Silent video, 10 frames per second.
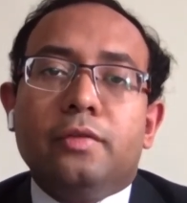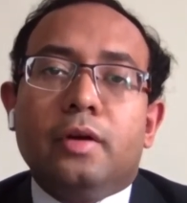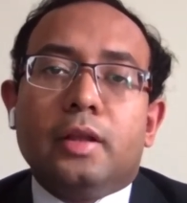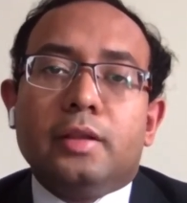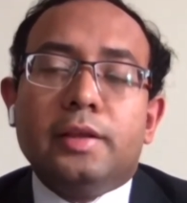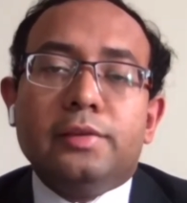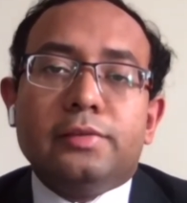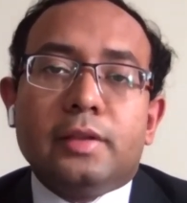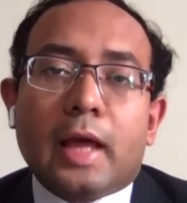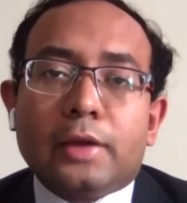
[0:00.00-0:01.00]
if
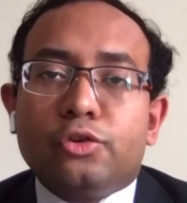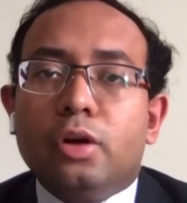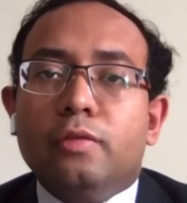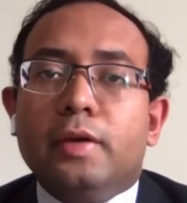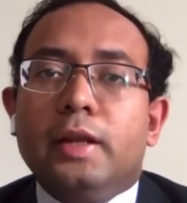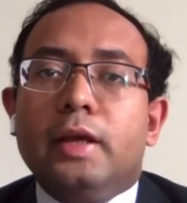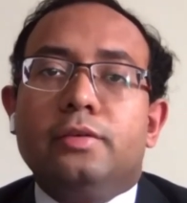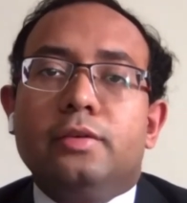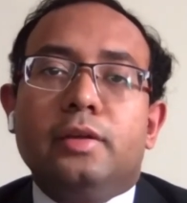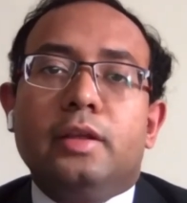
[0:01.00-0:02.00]
these natural
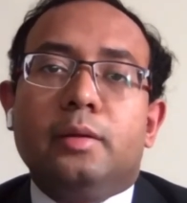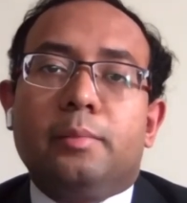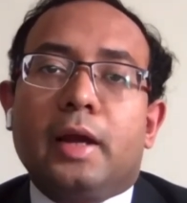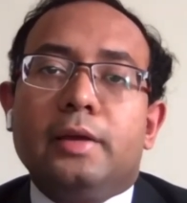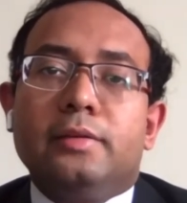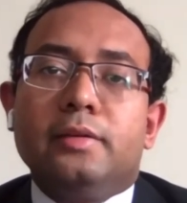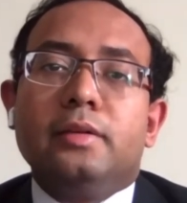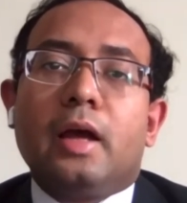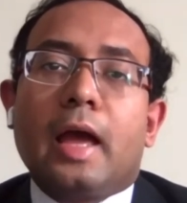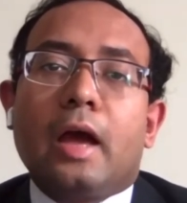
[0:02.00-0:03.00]
variations in the
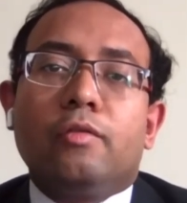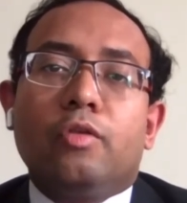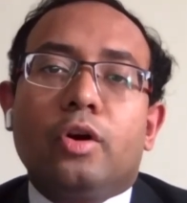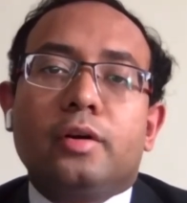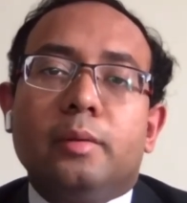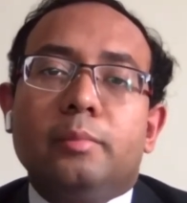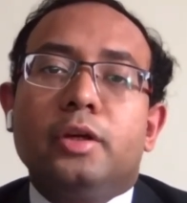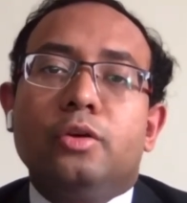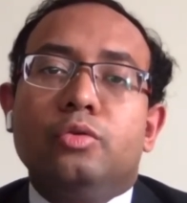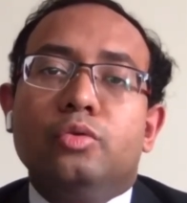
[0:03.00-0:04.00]
prices have
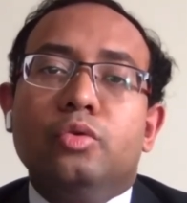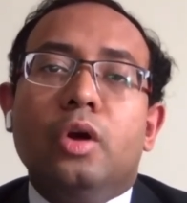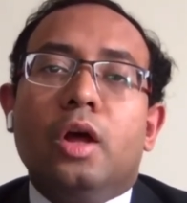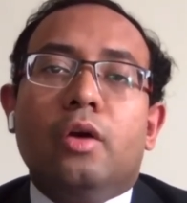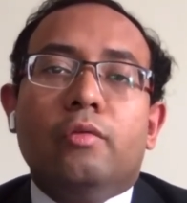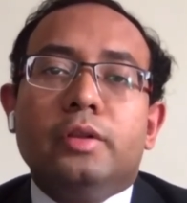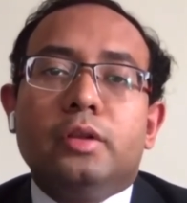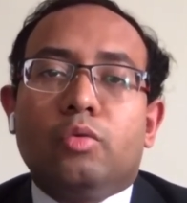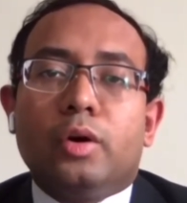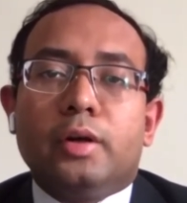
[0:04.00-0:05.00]
got something to do
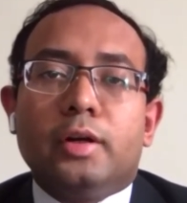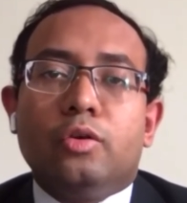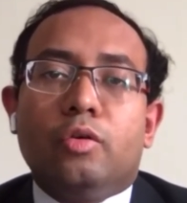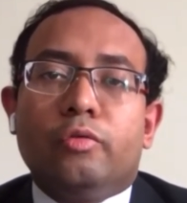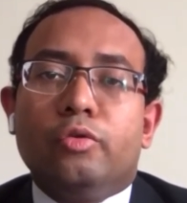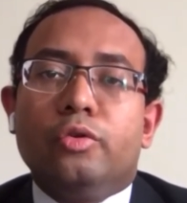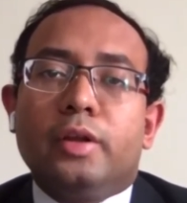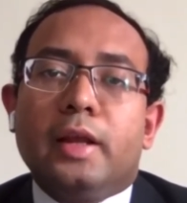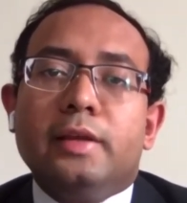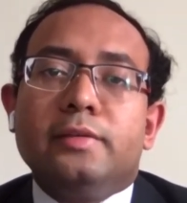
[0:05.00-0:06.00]
with the quantity
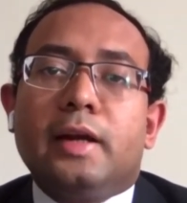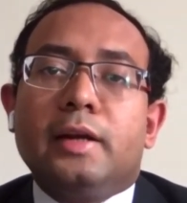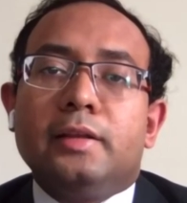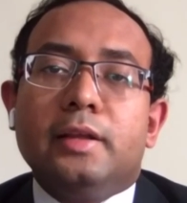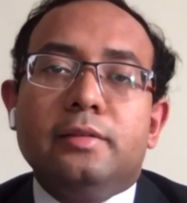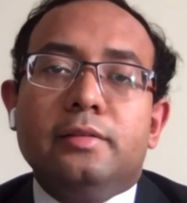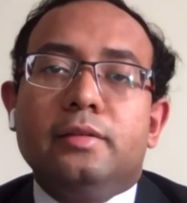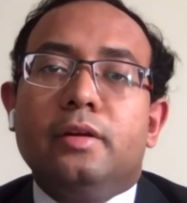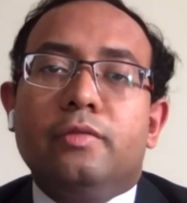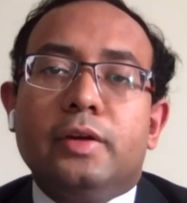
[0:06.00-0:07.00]
of food grains that
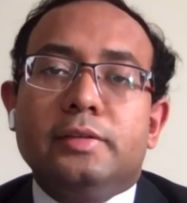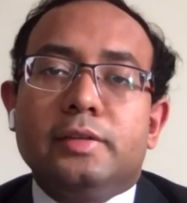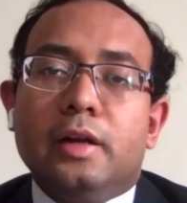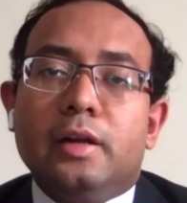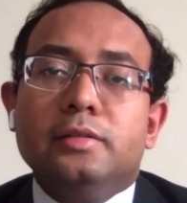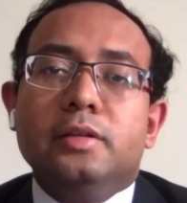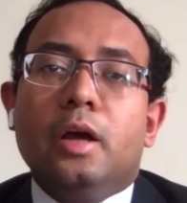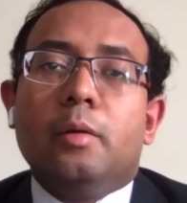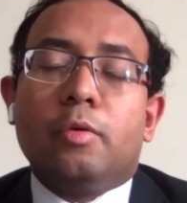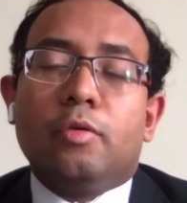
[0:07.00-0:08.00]
these different
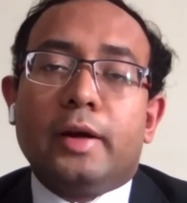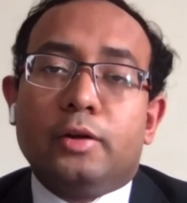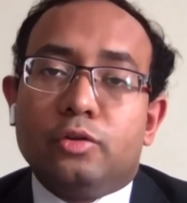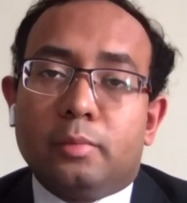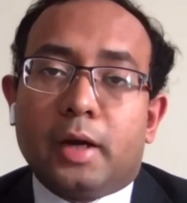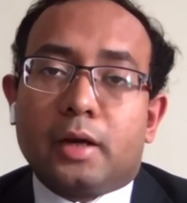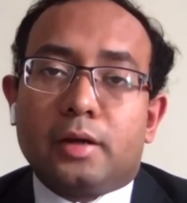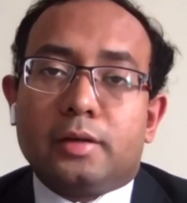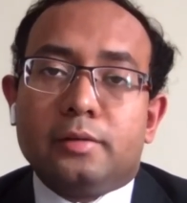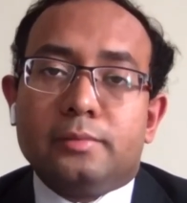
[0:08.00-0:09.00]
sellers provide to
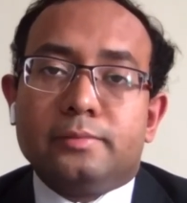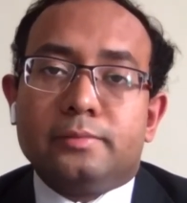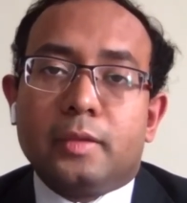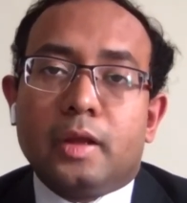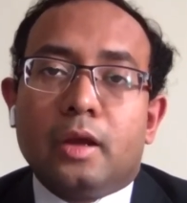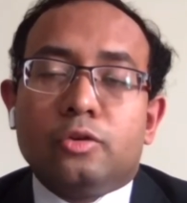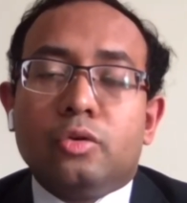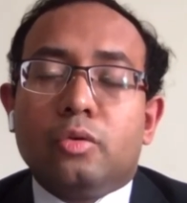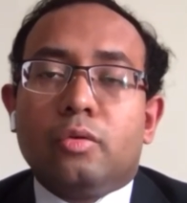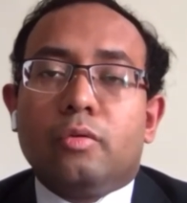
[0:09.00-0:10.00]
the market.
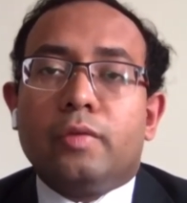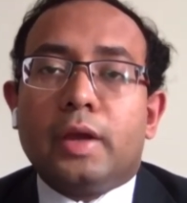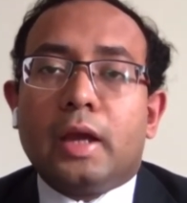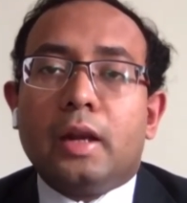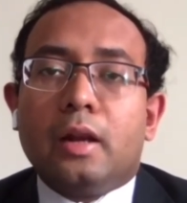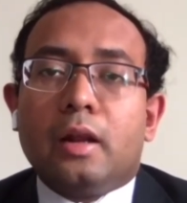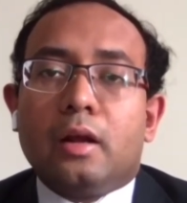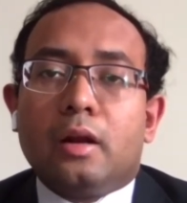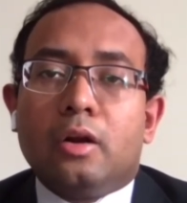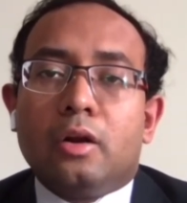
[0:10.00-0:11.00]
So we
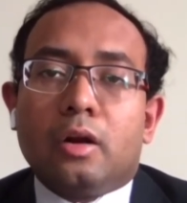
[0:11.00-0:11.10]
can